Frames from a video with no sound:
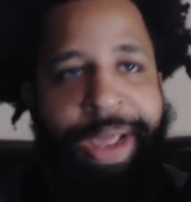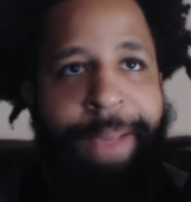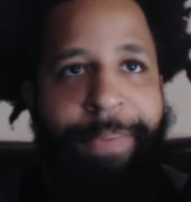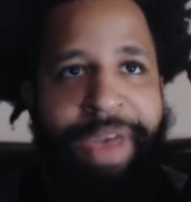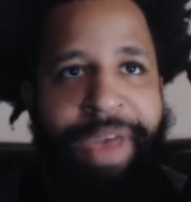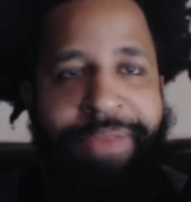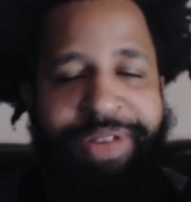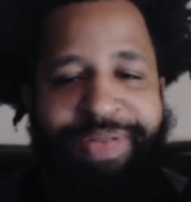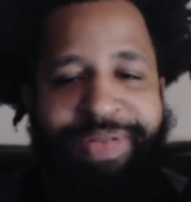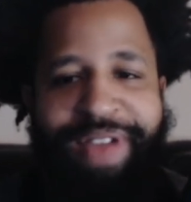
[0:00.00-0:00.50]

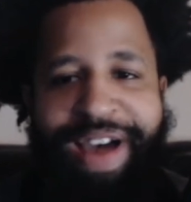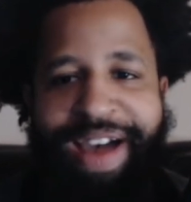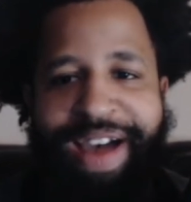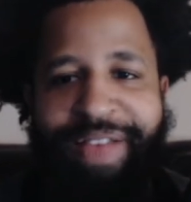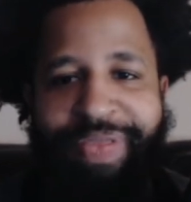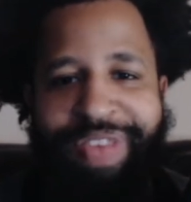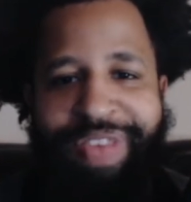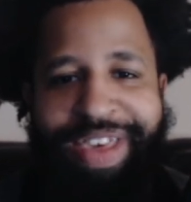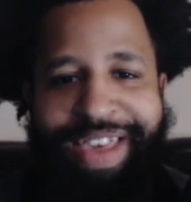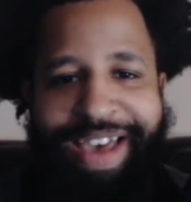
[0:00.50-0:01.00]
Maybe
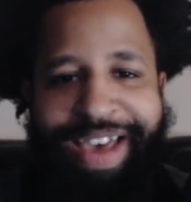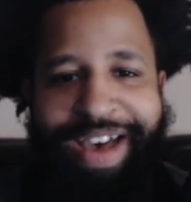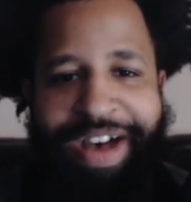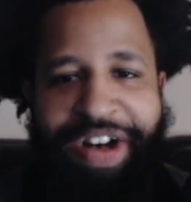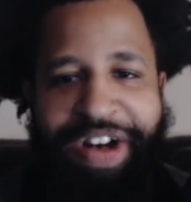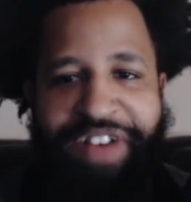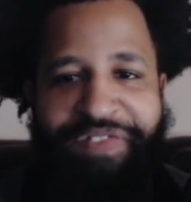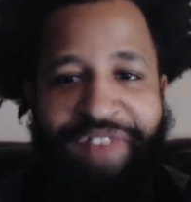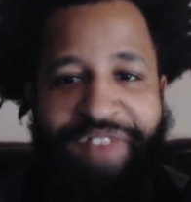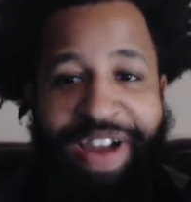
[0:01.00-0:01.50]
not the
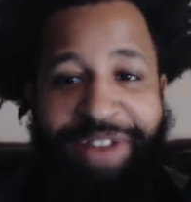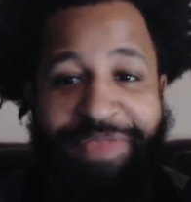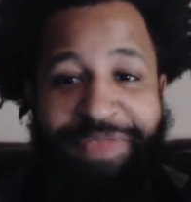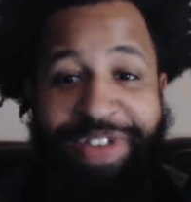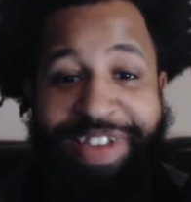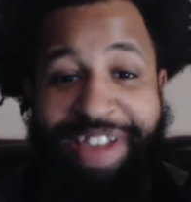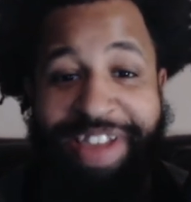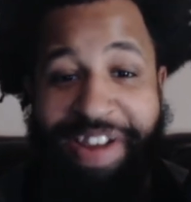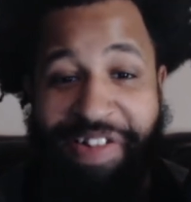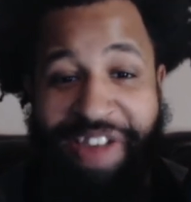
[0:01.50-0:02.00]
fight of the
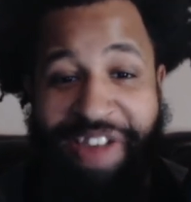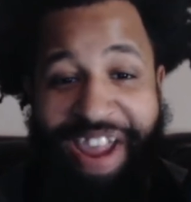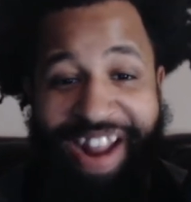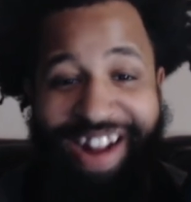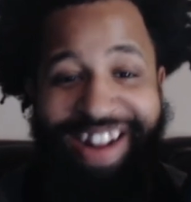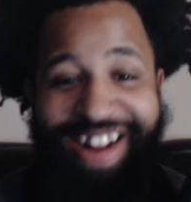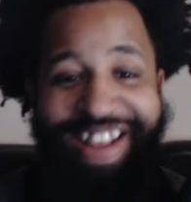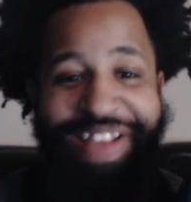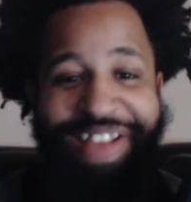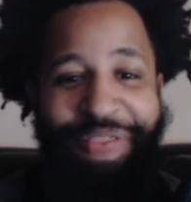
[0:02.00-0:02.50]
year
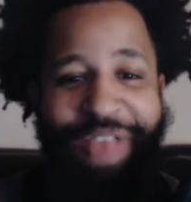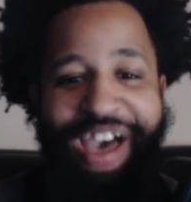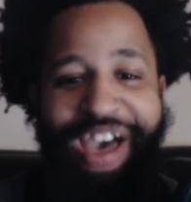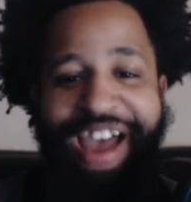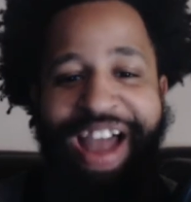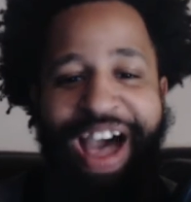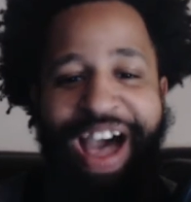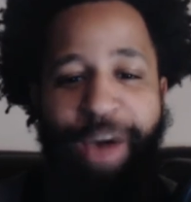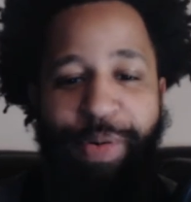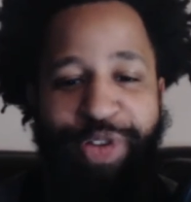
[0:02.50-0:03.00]
candidate that
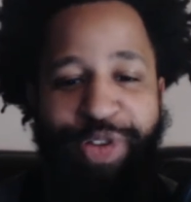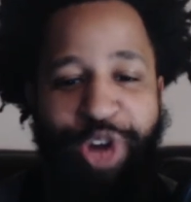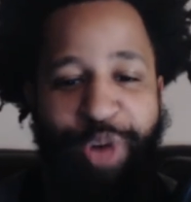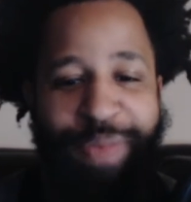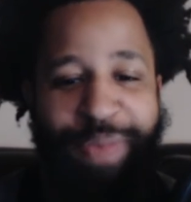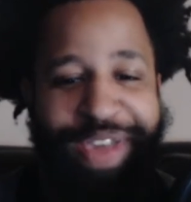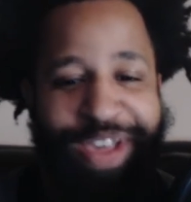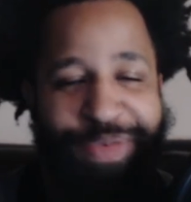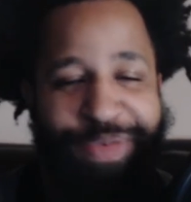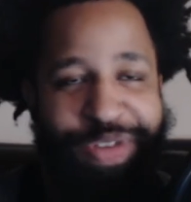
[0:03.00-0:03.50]
I was
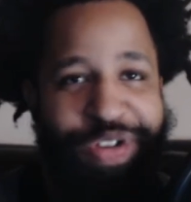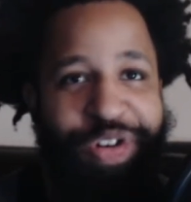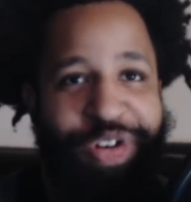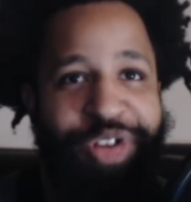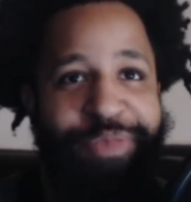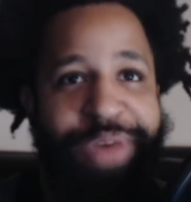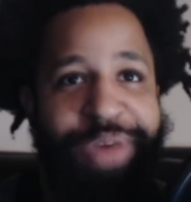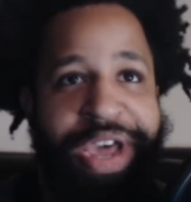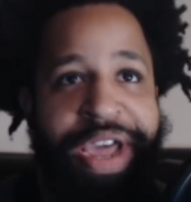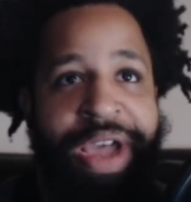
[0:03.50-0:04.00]
hoping it was going
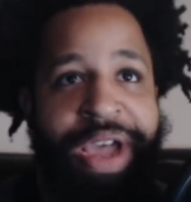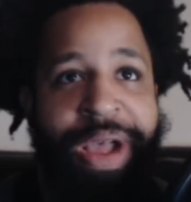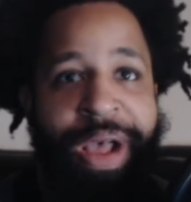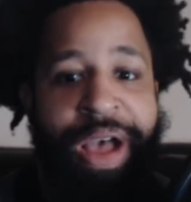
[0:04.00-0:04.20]
to be,